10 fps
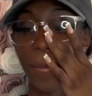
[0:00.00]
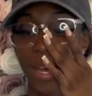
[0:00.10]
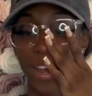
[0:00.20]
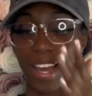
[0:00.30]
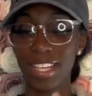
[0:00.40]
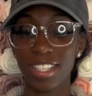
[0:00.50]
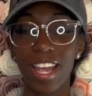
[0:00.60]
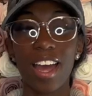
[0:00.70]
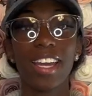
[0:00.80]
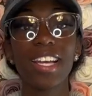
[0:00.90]
but okay, so
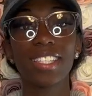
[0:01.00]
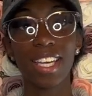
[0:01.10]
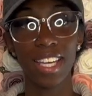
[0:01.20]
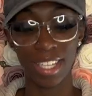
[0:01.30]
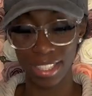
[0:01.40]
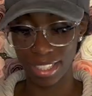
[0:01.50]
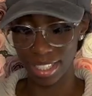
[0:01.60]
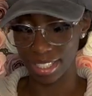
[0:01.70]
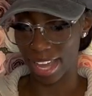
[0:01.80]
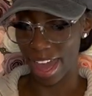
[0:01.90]
y'all next is
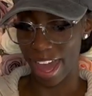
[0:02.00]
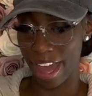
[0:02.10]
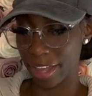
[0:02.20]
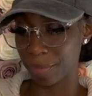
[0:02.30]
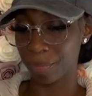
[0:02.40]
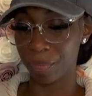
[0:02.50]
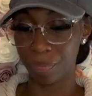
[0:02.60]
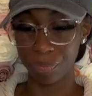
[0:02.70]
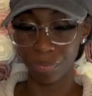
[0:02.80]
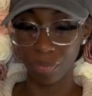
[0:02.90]
this hat,
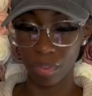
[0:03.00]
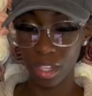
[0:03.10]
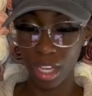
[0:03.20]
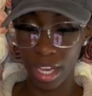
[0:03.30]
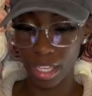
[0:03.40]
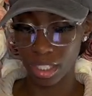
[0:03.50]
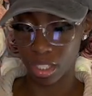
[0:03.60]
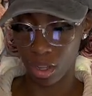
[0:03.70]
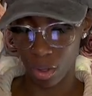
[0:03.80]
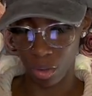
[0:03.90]
and
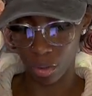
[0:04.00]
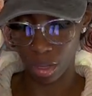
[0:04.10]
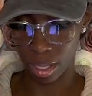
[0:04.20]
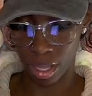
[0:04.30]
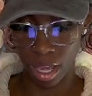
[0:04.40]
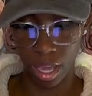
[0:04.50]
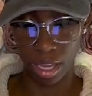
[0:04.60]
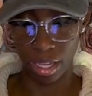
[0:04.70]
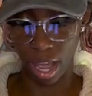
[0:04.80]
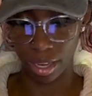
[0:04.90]
so
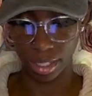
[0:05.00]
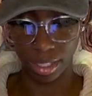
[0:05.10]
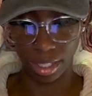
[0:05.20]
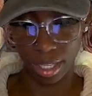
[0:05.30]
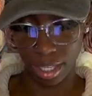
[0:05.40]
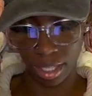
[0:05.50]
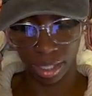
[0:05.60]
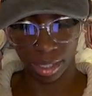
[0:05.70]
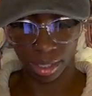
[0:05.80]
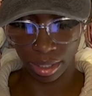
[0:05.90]
y'all this
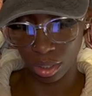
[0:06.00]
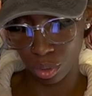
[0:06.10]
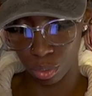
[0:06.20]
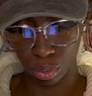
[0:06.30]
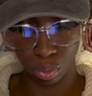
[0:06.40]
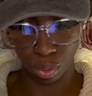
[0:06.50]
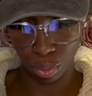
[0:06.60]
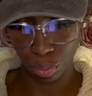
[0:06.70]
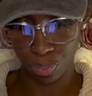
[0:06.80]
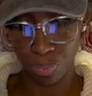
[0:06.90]
is
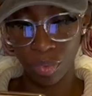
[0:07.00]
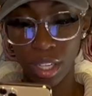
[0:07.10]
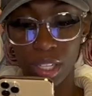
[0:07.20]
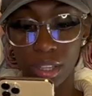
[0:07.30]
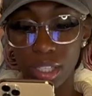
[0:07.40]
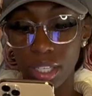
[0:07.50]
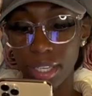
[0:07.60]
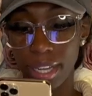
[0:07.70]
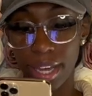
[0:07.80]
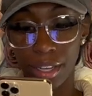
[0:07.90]
the
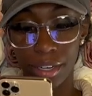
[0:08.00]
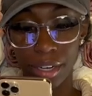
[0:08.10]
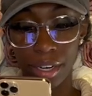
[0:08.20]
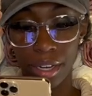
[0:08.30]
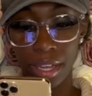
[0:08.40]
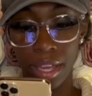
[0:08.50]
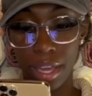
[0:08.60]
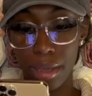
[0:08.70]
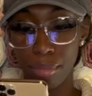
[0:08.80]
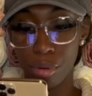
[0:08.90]
letter
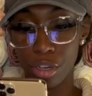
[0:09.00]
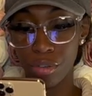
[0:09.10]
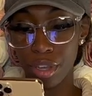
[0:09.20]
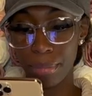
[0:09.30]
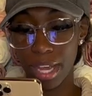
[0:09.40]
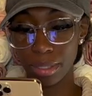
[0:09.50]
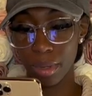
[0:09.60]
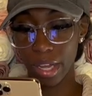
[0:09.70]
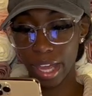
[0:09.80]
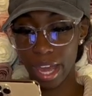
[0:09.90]
embroidery
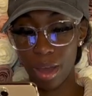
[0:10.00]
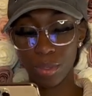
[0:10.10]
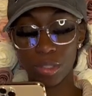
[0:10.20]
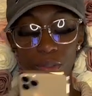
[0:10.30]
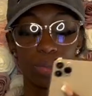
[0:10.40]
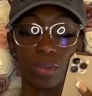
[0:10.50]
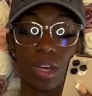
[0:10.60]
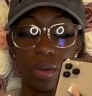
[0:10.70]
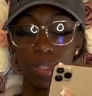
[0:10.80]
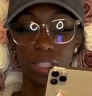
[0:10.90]
baseball cap, which was
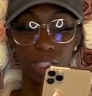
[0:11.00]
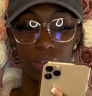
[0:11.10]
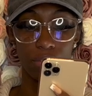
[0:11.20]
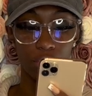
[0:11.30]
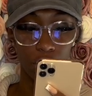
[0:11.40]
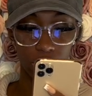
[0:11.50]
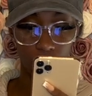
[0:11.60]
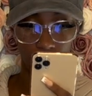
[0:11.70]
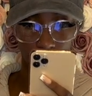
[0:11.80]
originally four dollars